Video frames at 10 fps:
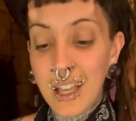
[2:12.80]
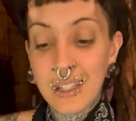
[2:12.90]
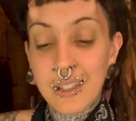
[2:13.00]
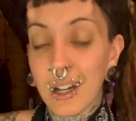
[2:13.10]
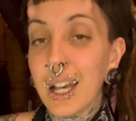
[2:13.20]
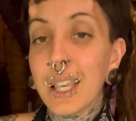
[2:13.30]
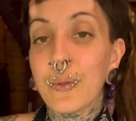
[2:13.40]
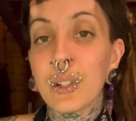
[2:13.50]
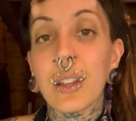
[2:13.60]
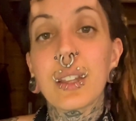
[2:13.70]
dying
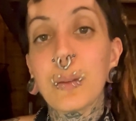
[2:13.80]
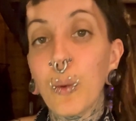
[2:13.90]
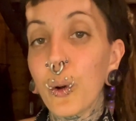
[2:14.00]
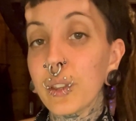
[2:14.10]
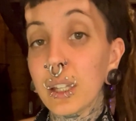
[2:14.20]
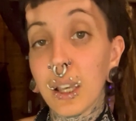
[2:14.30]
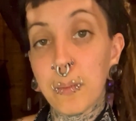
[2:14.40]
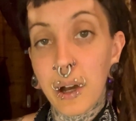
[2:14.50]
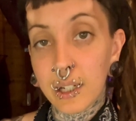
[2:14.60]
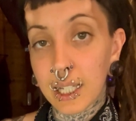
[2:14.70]
for nothing more than a
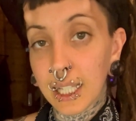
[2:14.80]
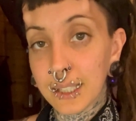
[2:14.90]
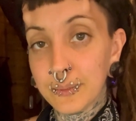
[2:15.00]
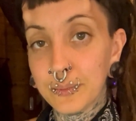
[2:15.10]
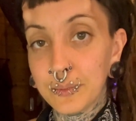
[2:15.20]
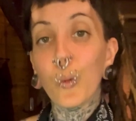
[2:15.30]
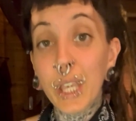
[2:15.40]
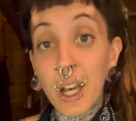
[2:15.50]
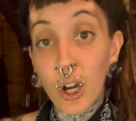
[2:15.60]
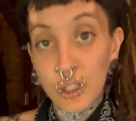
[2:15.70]
commodity.
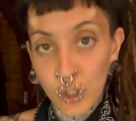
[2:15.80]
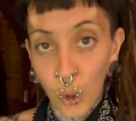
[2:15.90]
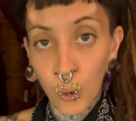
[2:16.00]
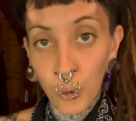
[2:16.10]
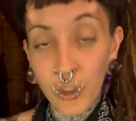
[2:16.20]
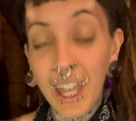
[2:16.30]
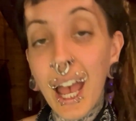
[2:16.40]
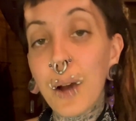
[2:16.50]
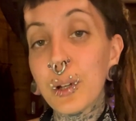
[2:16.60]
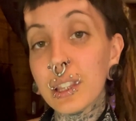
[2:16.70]
We are told that
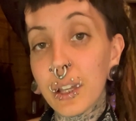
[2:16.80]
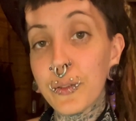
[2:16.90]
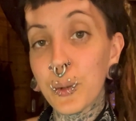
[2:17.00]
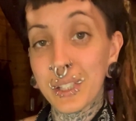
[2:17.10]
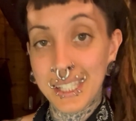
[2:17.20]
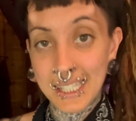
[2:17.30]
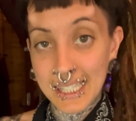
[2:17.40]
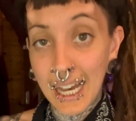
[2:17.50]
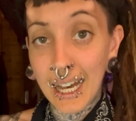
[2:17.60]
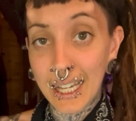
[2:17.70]
our loved ones
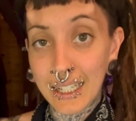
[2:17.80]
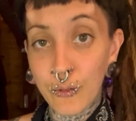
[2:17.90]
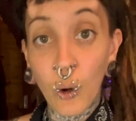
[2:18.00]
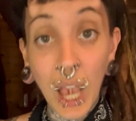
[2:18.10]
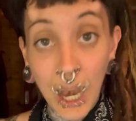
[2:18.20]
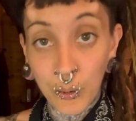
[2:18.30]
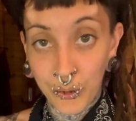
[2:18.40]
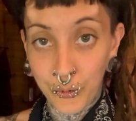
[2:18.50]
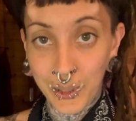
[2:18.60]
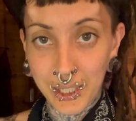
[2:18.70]
died for our
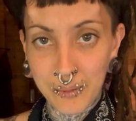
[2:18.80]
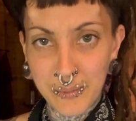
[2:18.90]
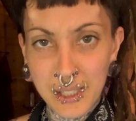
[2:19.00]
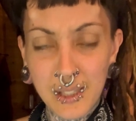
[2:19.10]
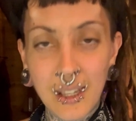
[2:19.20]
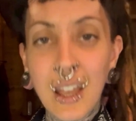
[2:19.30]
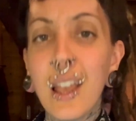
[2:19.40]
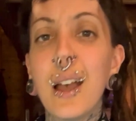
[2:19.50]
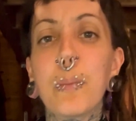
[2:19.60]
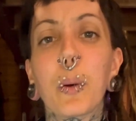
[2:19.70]
freedoms.
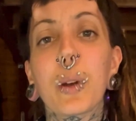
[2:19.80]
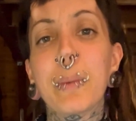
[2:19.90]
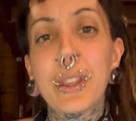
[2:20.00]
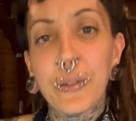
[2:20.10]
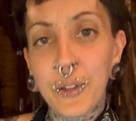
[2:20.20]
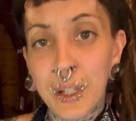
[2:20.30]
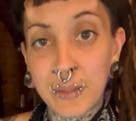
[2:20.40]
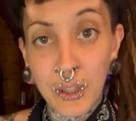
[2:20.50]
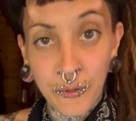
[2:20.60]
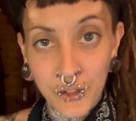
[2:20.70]
But what about the freedoms
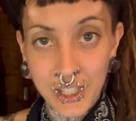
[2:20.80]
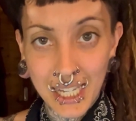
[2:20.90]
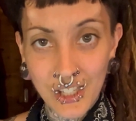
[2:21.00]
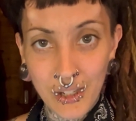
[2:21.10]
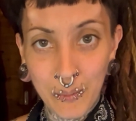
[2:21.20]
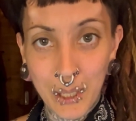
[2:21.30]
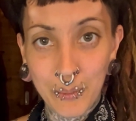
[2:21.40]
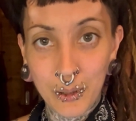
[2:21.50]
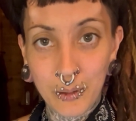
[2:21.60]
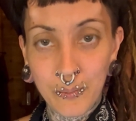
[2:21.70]
of the First Nation
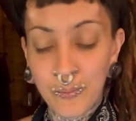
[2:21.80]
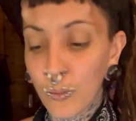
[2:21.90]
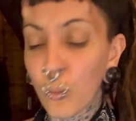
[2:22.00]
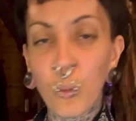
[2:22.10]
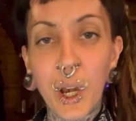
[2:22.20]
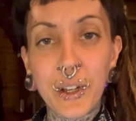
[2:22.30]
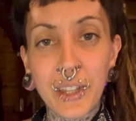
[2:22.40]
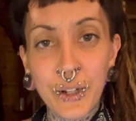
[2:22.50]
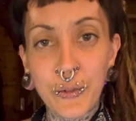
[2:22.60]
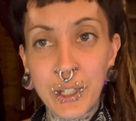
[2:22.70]
people? Where are
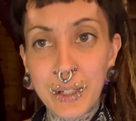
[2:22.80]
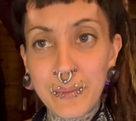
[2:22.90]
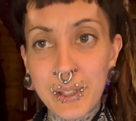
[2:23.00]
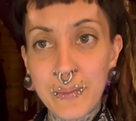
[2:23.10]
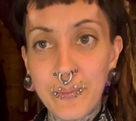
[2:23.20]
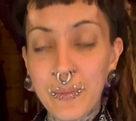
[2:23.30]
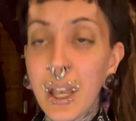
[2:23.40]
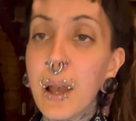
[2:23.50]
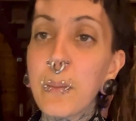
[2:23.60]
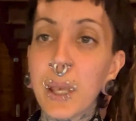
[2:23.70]
their freedoms?
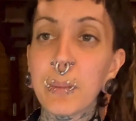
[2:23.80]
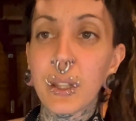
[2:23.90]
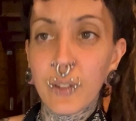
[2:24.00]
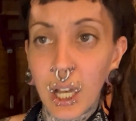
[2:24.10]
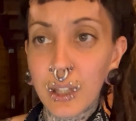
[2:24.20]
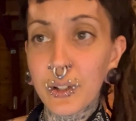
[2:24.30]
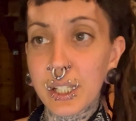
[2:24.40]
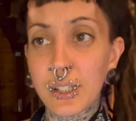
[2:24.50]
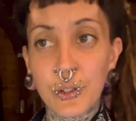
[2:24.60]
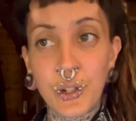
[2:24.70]
People of color are
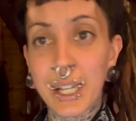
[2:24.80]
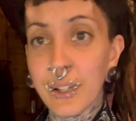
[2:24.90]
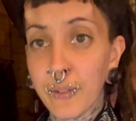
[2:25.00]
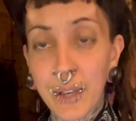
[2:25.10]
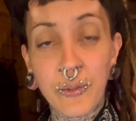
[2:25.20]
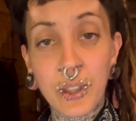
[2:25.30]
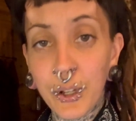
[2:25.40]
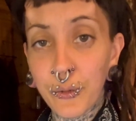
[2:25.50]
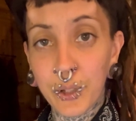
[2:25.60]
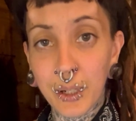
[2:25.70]
still trying to fight for their
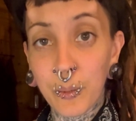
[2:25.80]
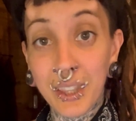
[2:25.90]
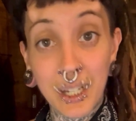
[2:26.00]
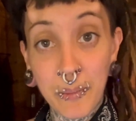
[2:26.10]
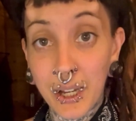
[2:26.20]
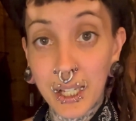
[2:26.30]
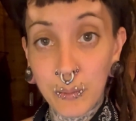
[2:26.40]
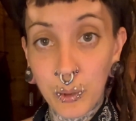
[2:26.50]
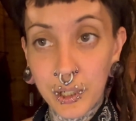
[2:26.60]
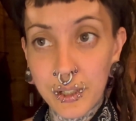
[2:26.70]
freedom within American
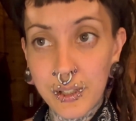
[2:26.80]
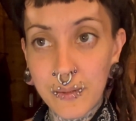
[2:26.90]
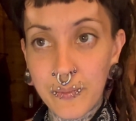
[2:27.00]
borders.